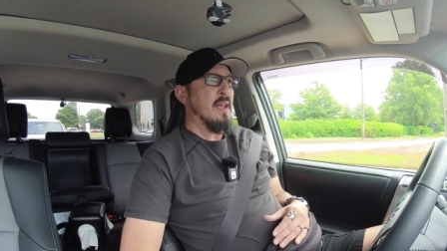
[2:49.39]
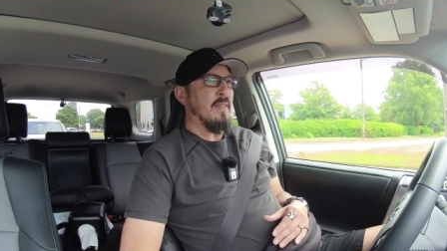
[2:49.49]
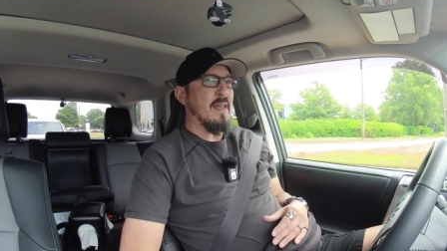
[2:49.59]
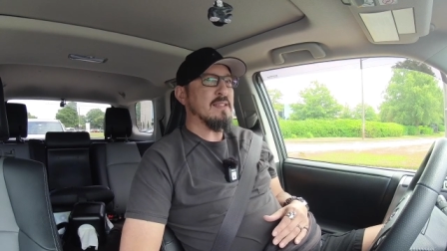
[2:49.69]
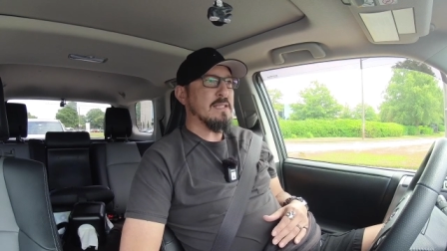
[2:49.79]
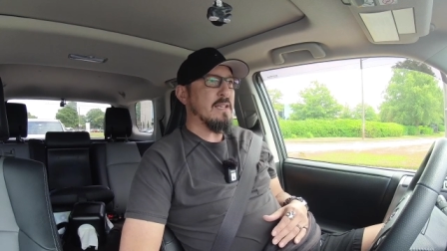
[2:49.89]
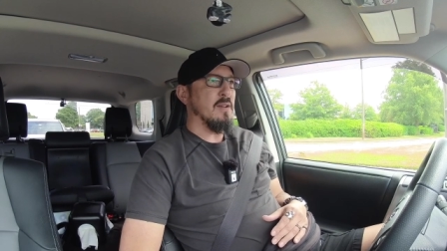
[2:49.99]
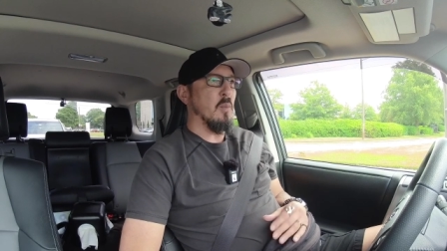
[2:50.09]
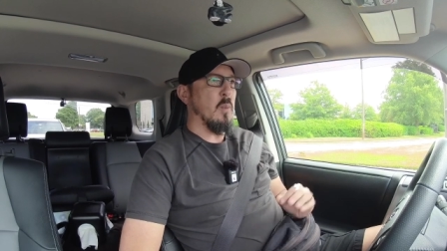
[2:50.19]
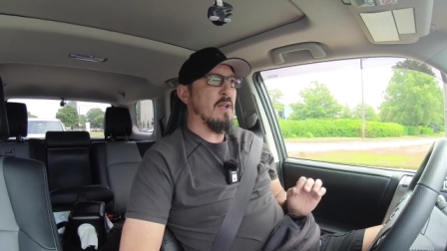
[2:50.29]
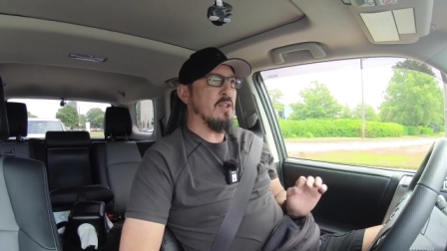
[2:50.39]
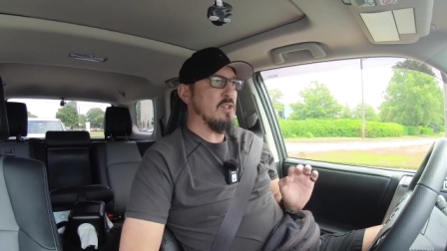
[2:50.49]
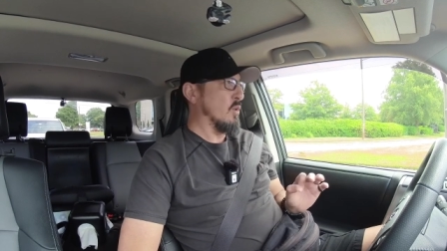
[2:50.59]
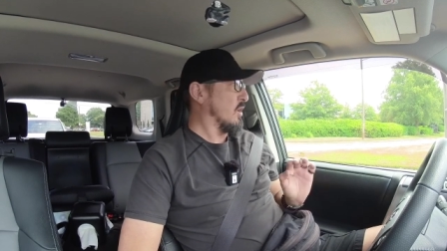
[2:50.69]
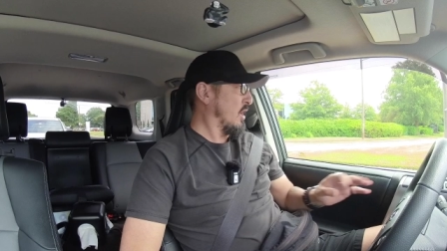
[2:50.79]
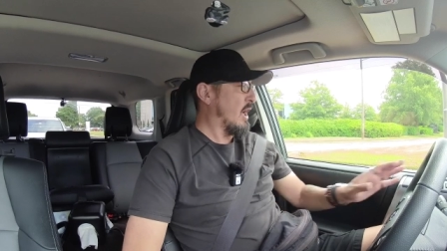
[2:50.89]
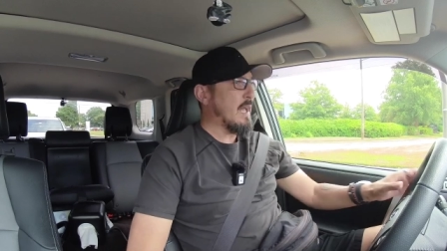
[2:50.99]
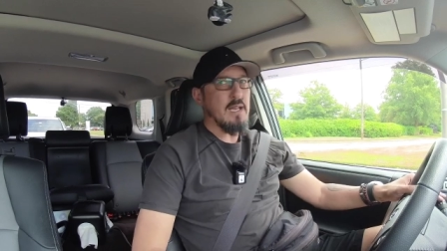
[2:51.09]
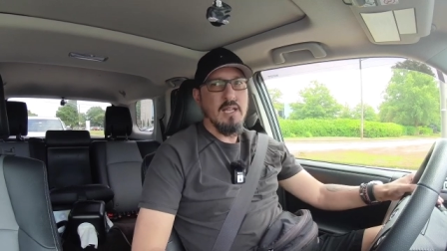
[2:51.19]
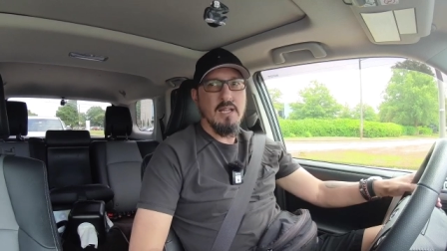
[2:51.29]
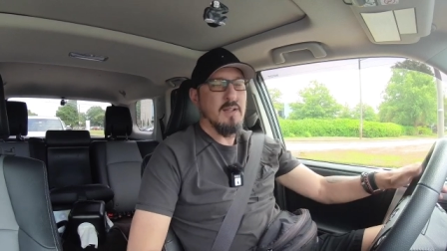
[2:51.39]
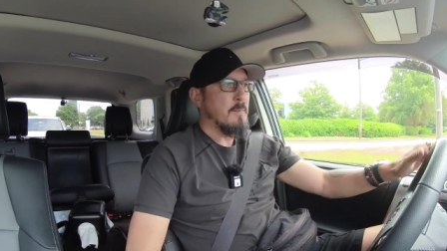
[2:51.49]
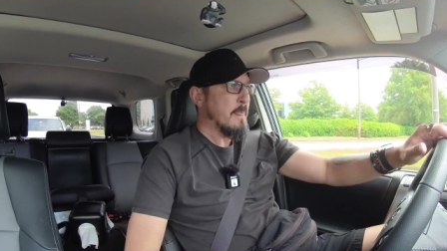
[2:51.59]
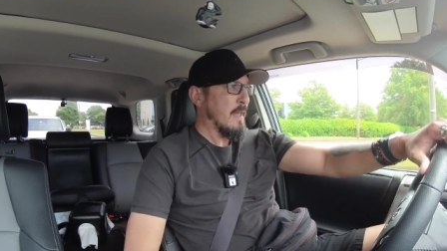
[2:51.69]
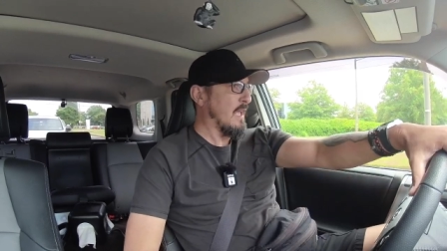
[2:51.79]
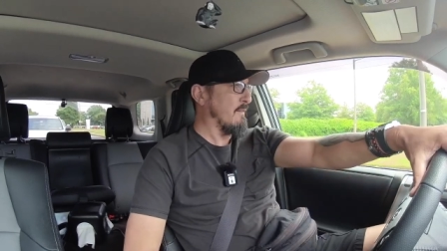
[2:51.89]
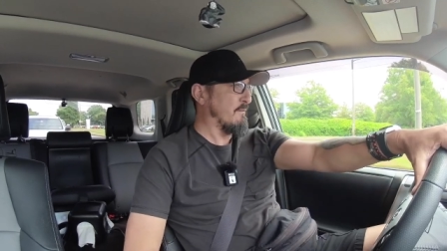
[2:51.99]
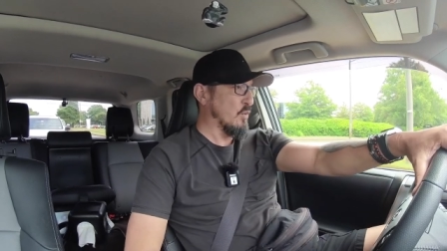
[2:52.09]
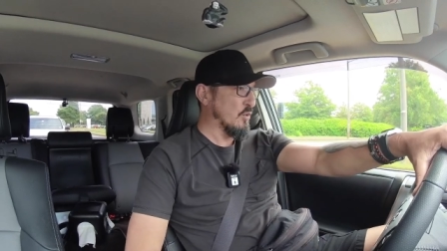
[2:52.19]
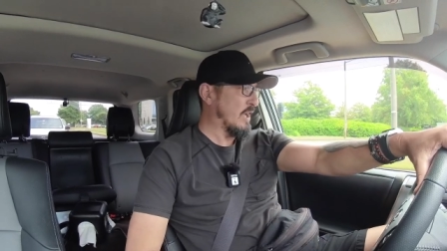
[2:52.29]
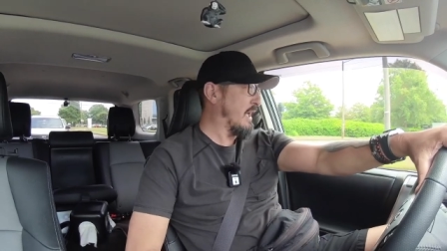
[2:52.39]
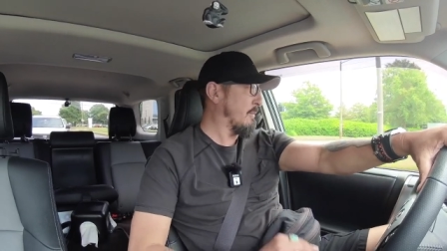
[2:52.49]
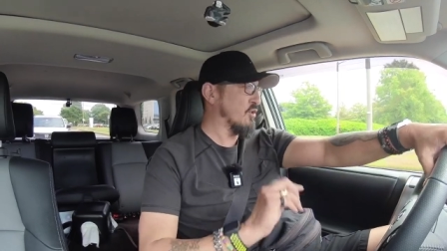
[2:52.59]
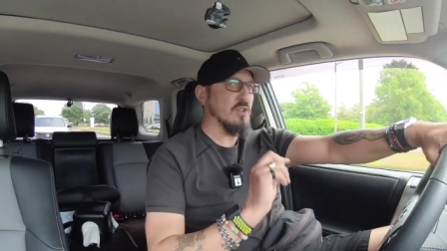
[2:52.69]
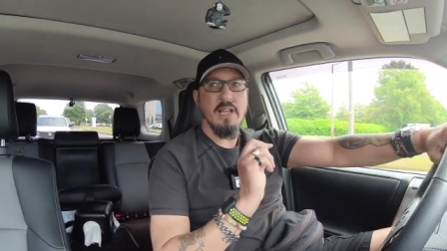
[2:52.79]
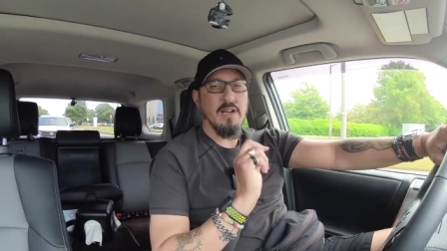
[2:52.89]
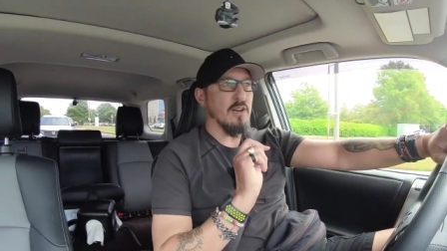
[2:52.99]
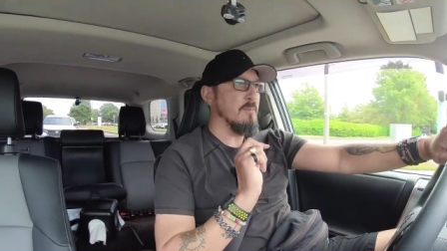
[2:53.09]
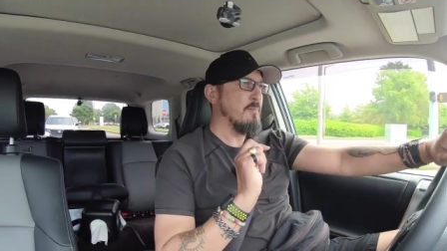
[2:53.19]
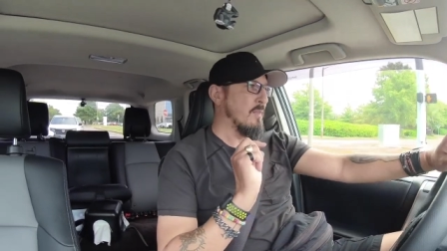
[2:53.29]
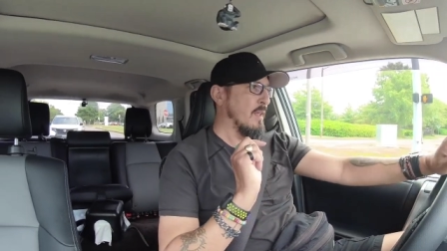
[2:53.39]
And that's when you are not a full time creator,